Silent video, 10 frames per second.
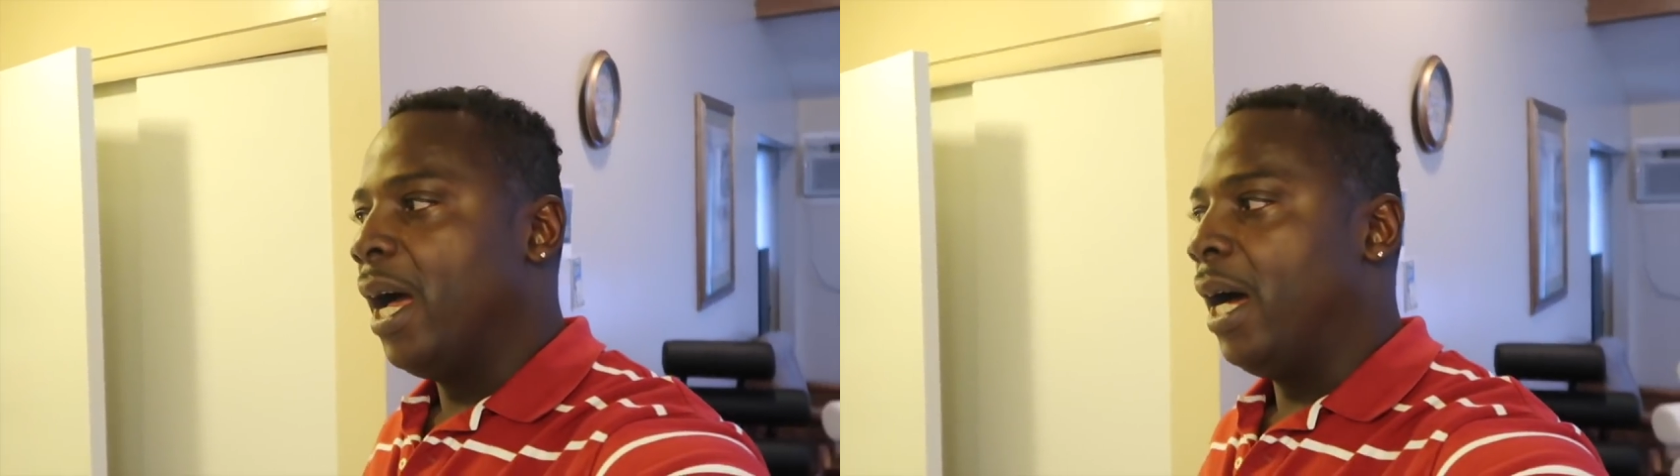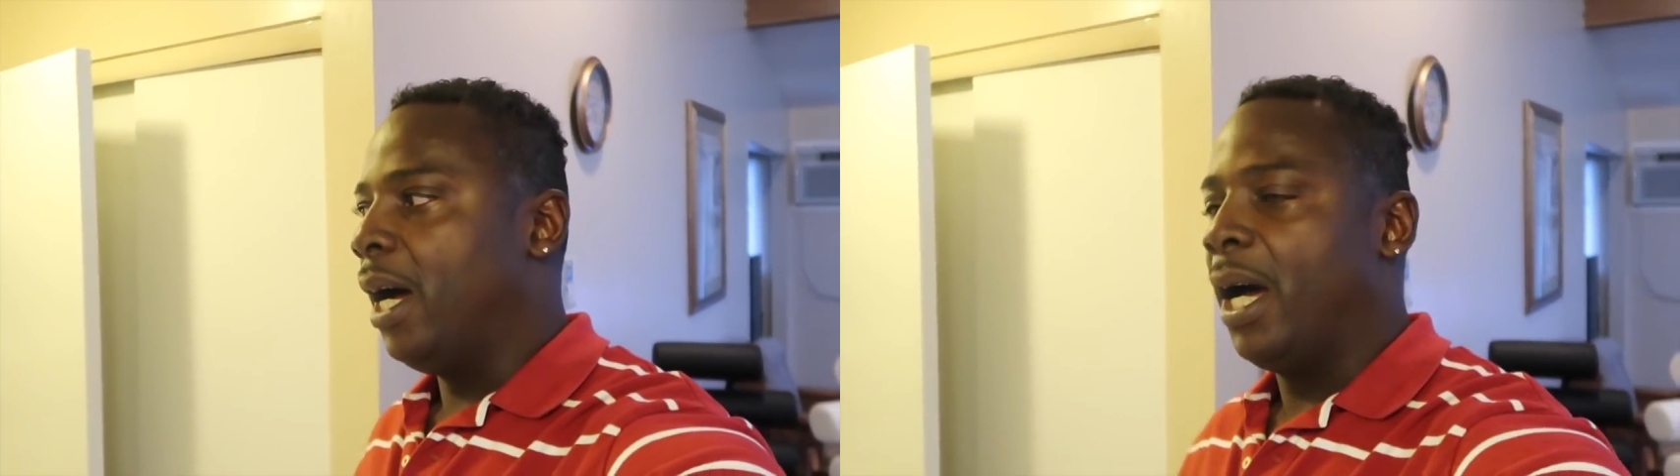
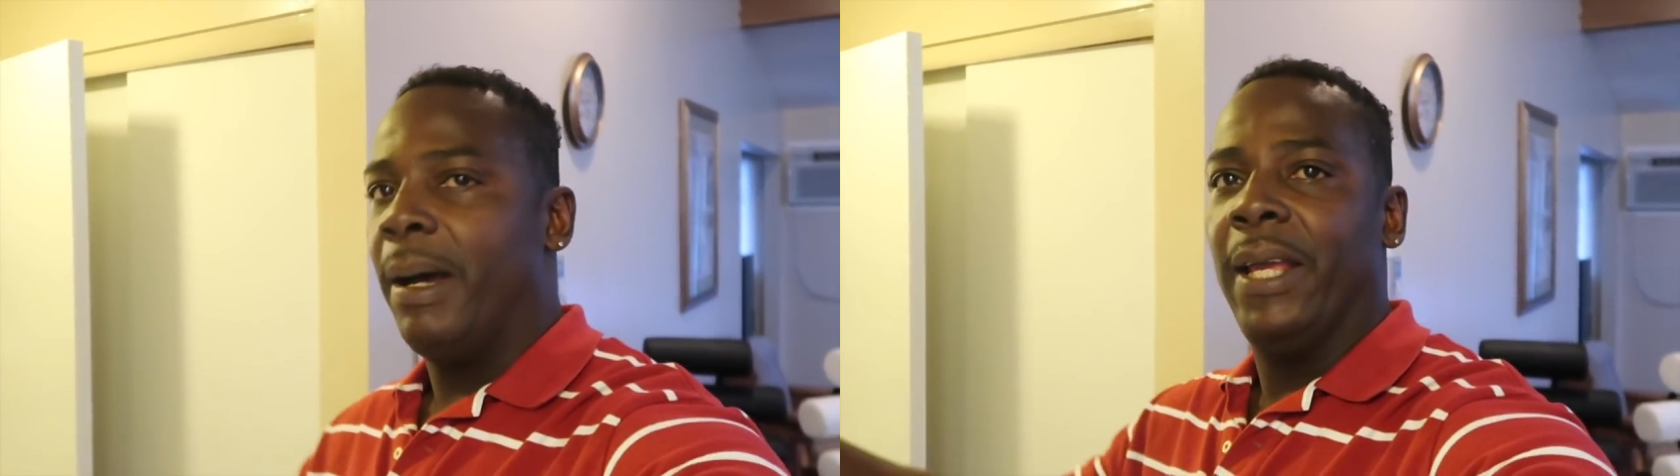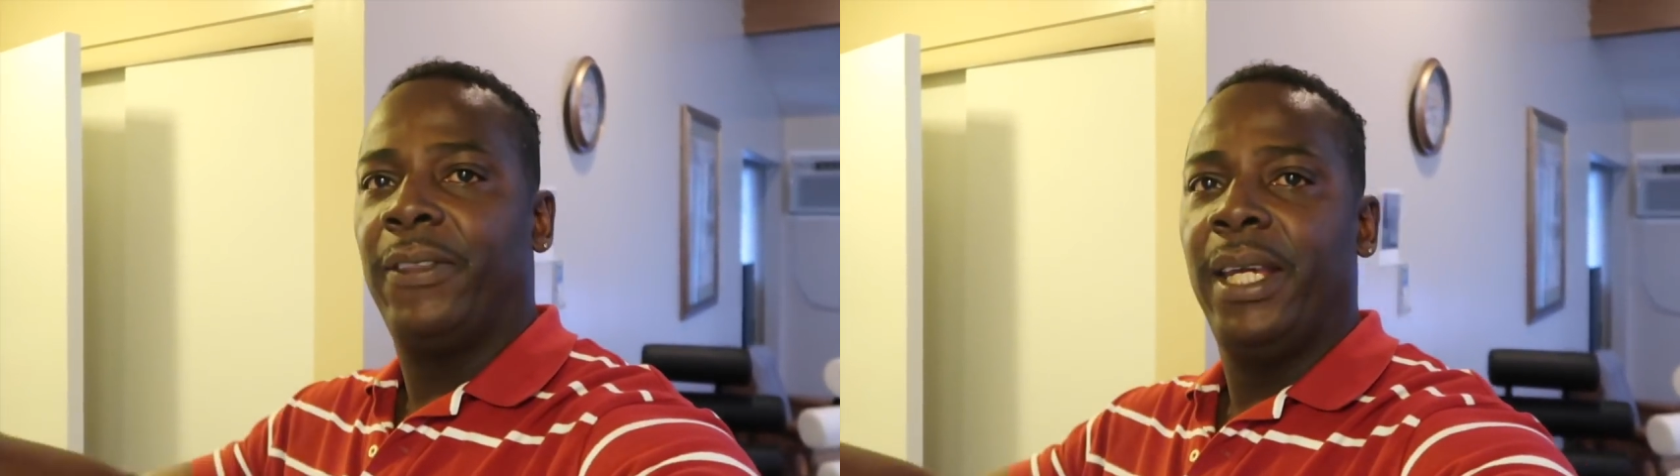
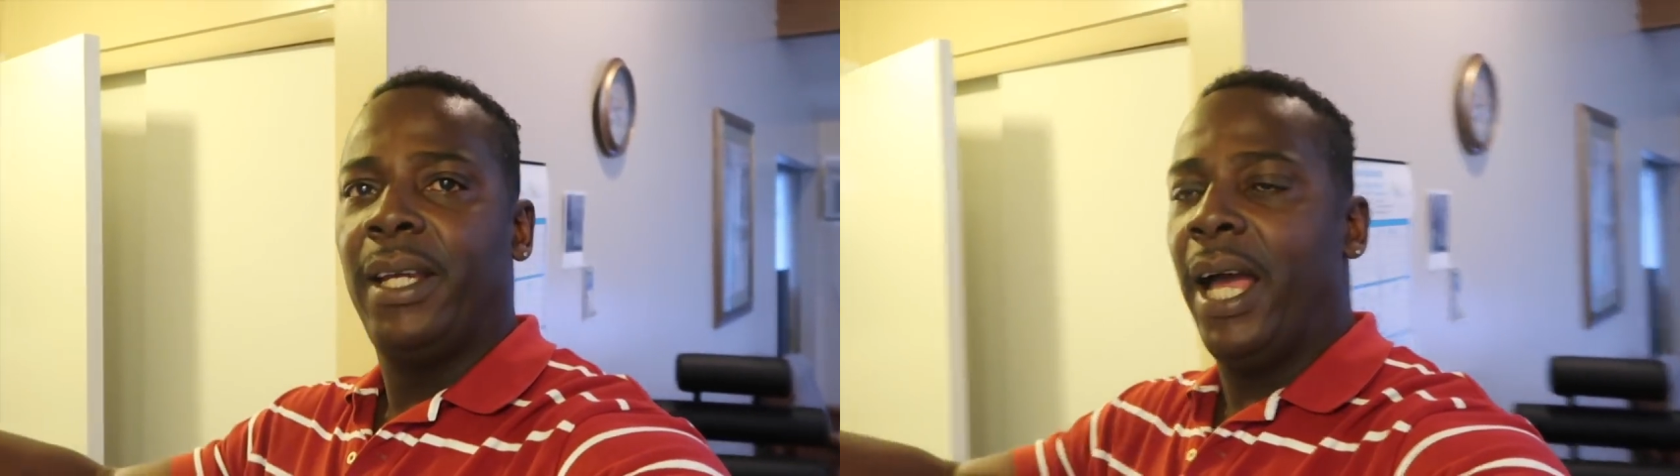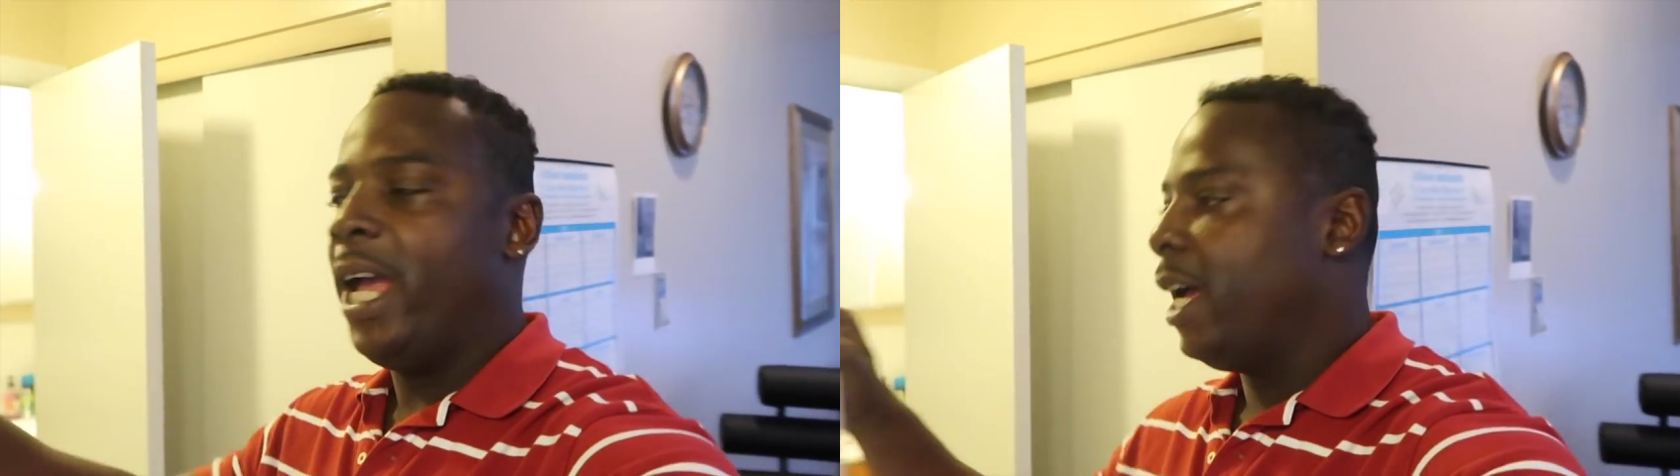Uh, I
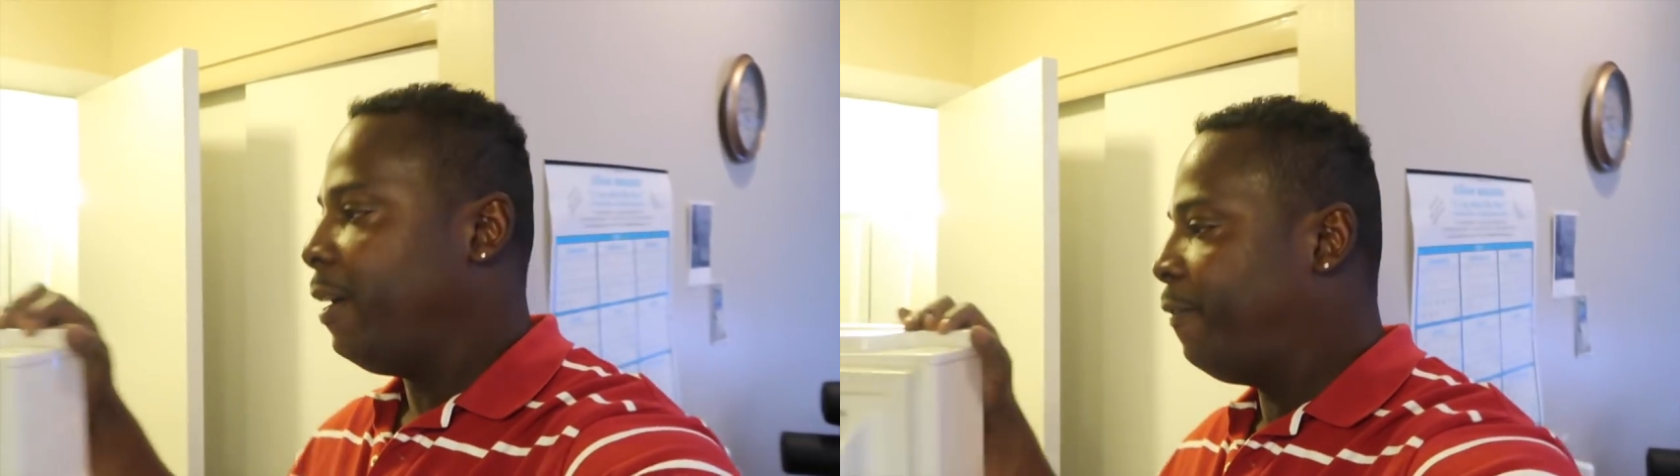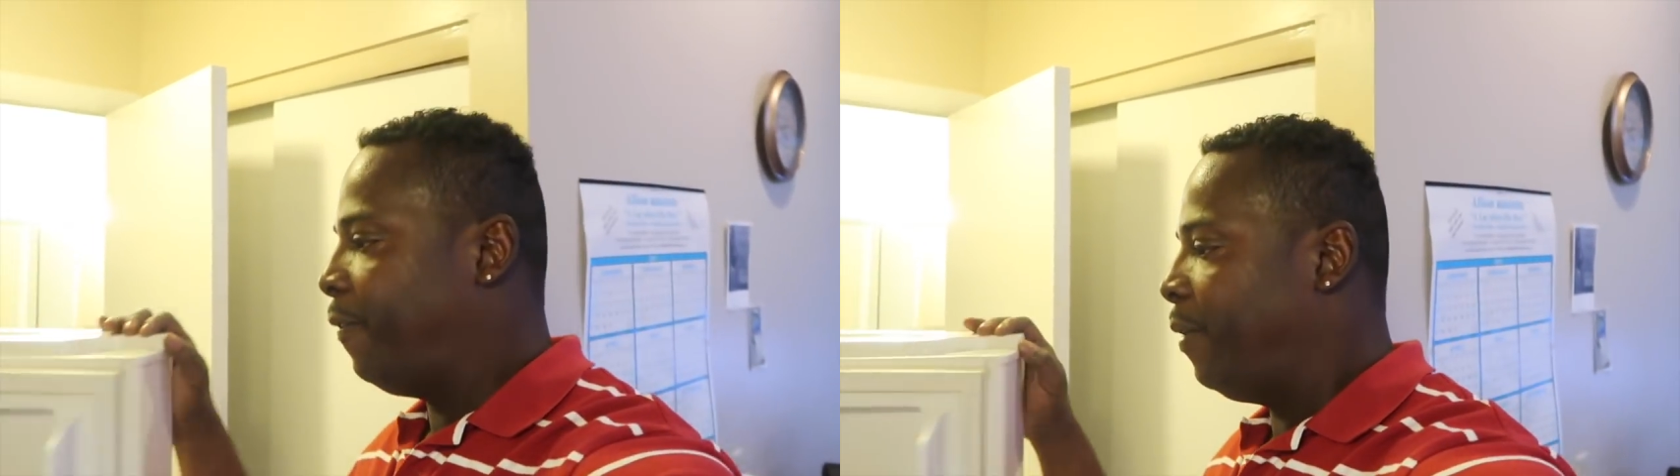think I
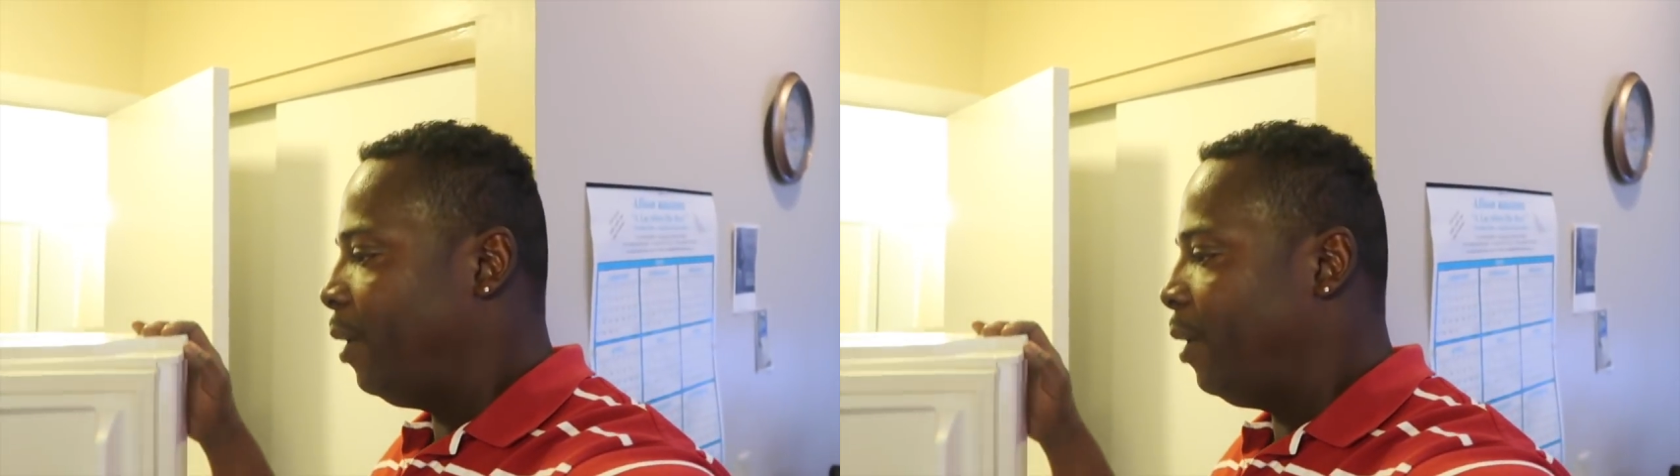have